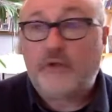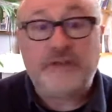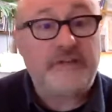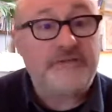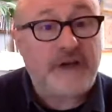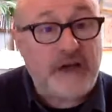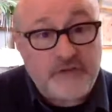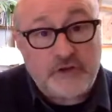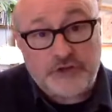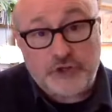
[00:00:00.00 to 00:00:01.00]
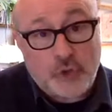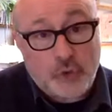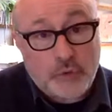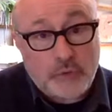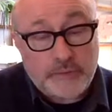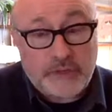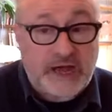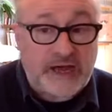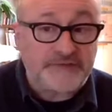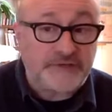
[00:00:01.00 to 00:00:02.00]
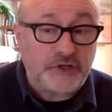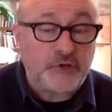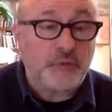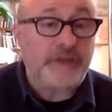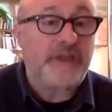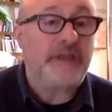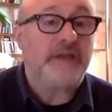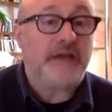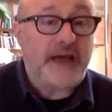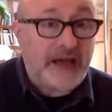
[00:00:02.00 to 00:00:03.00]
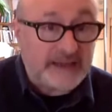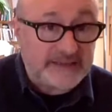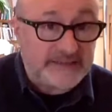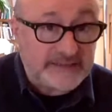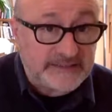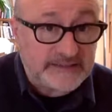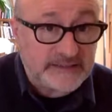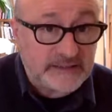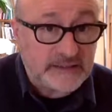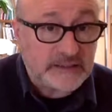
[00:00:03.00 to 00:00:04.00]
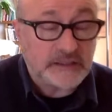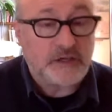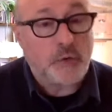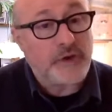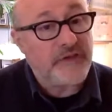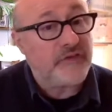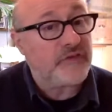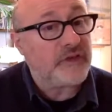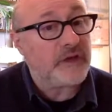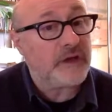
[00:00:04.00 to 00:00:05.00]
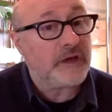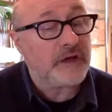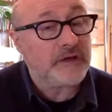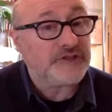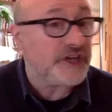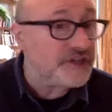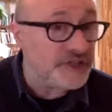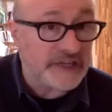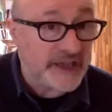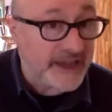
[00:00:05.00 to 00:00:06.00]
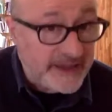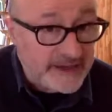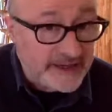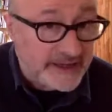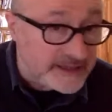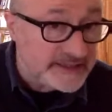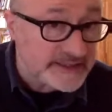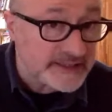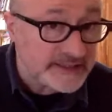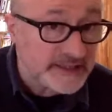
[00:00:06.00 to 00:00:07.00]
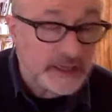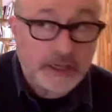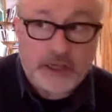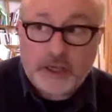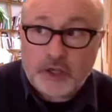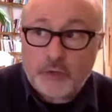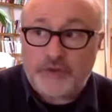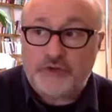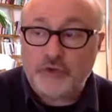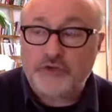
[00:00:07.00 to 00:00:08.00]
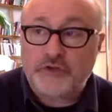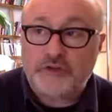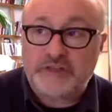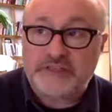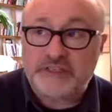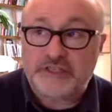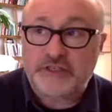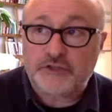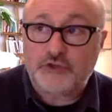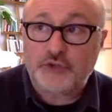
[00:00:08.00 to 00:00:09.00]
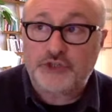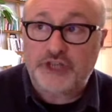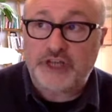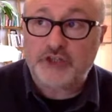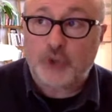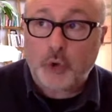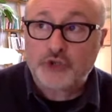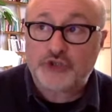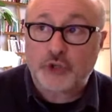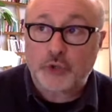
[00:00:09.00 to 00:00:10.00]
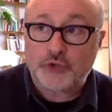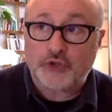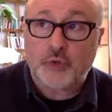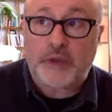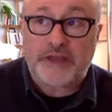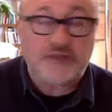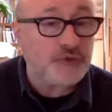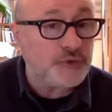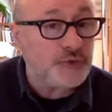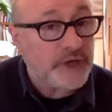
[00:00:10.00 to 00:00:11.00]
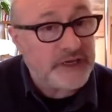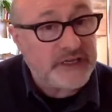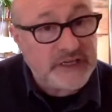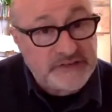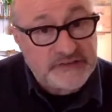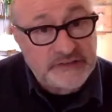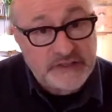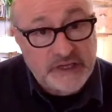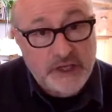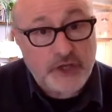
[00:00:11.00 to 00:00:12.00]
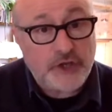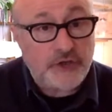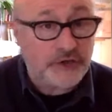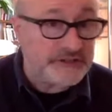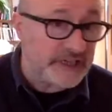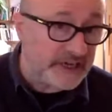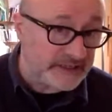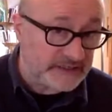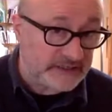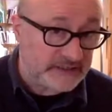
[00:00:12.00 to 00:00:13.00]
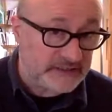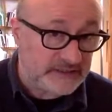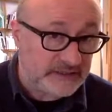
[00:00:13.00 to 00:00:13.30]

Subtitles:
25 years ago, after we acted with changing inks, we took the decision to change also the way to heat the site.